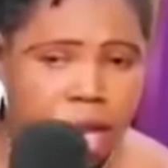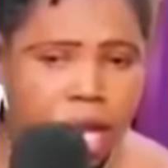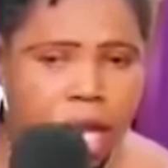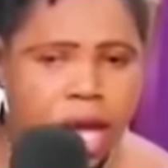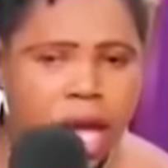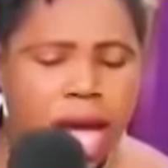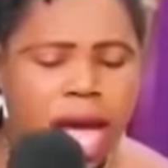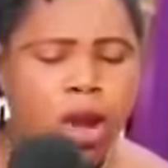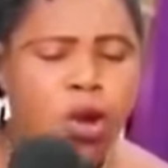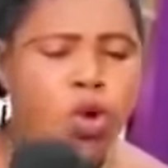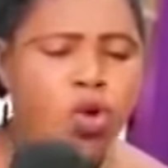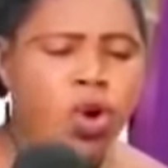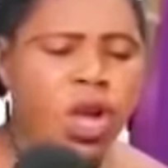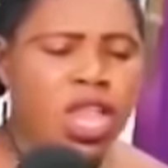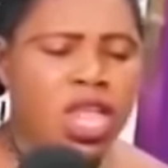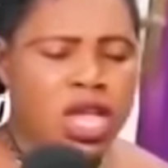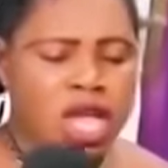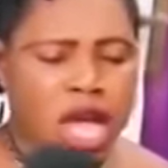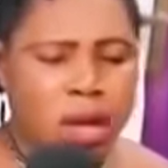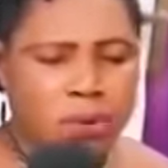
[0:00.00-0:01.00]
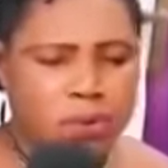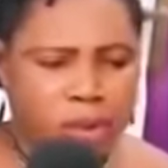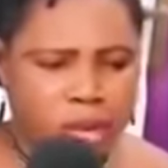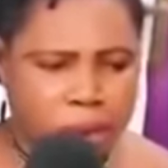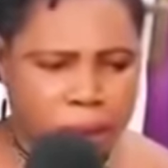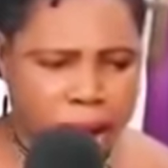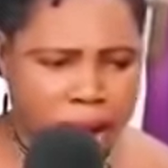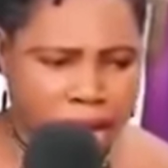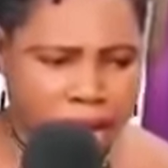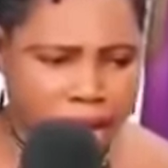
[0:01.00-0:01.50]
ena onu di kan pie
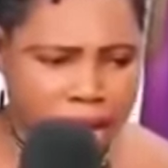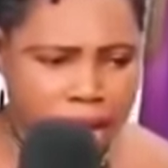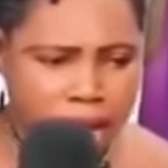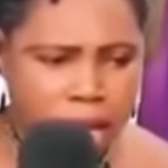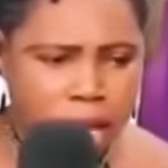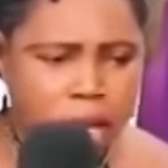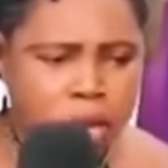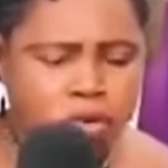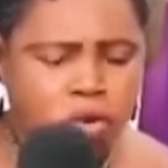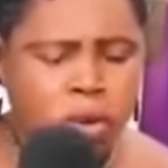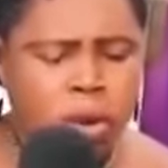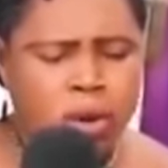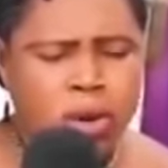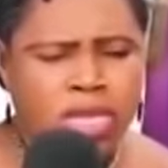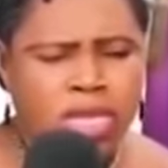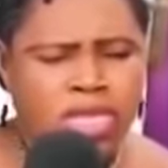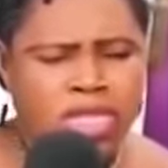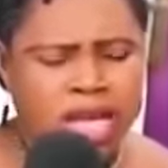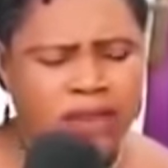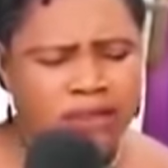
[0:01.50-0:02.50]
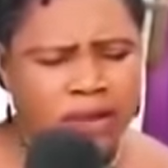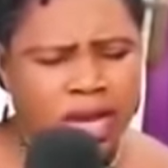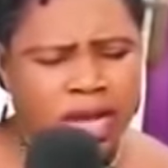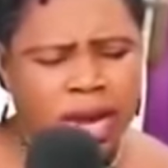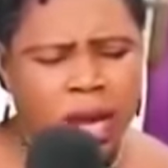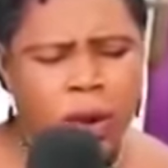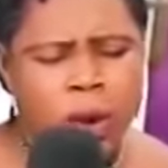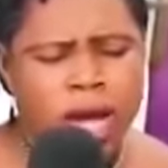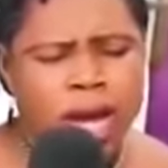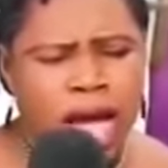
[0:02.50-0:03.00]
bai to be no sister vic
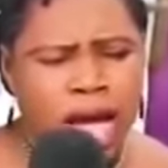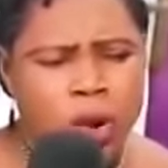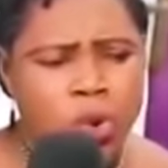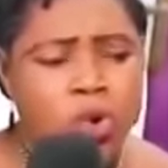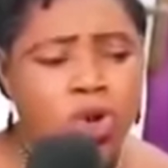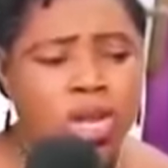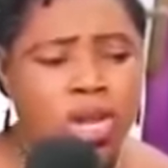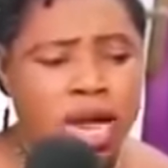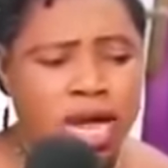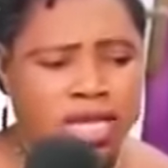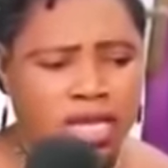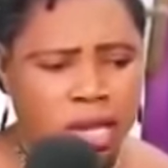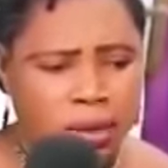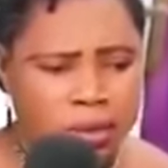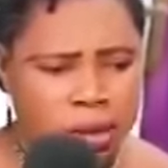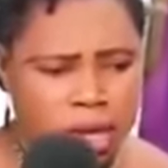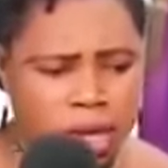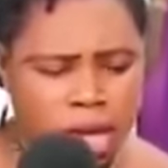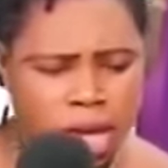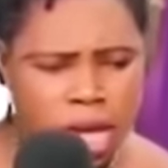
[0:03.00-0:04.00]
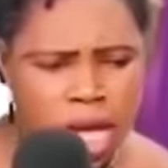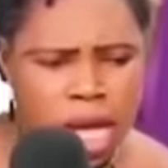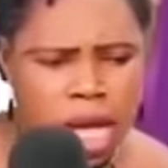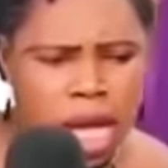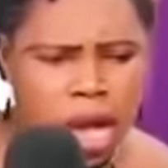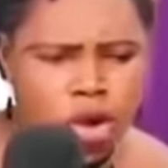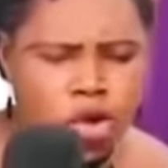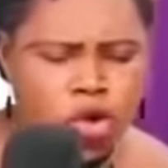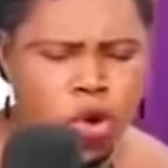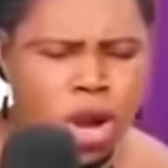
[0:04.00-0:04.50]
na why na wood na tell me
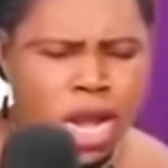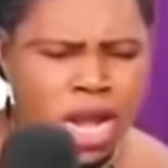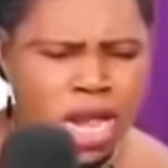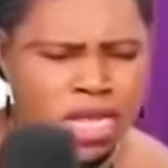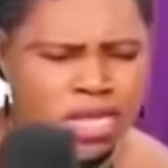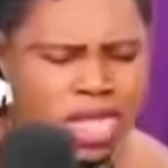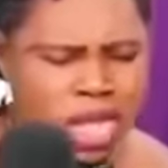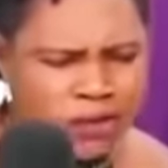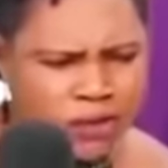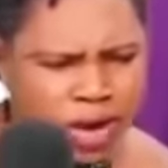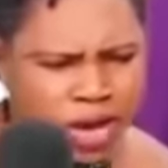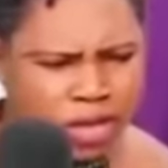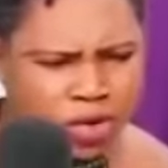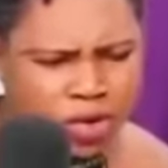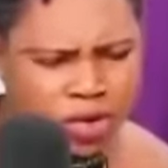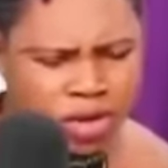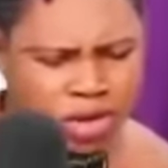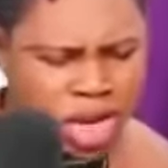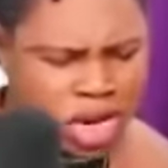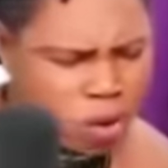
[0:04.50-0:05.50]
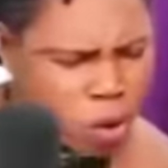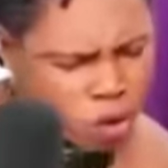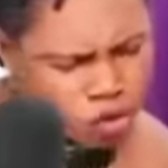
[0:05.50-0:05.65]
more than safa ni to so nya de wo